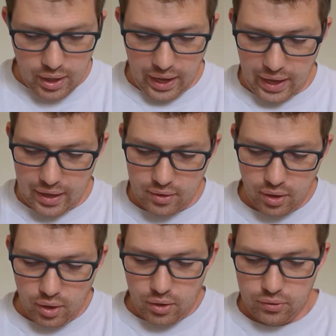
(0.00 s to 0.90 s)
And
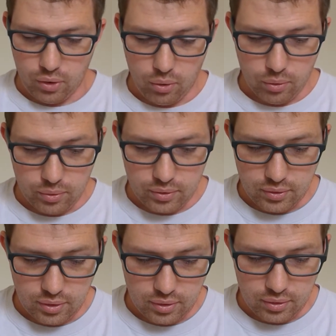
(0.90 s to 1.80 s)
so
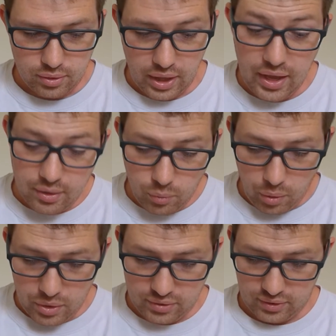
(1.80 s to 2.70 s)
then what
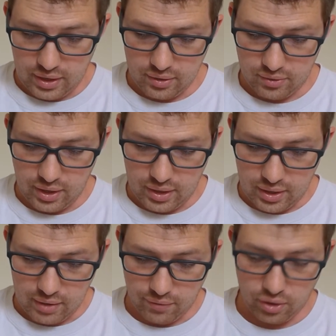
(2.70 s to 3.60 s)
we see is that
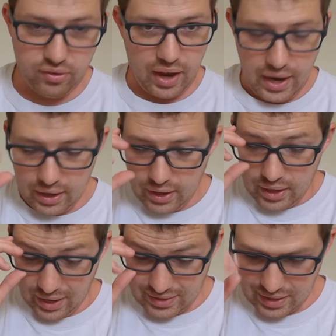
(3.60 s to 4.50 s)
in verse 8,
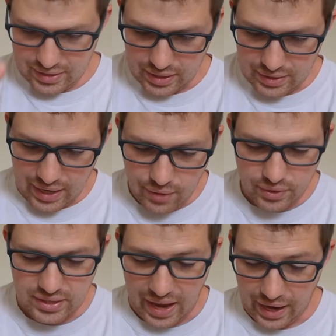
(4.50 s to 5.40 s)
it says that David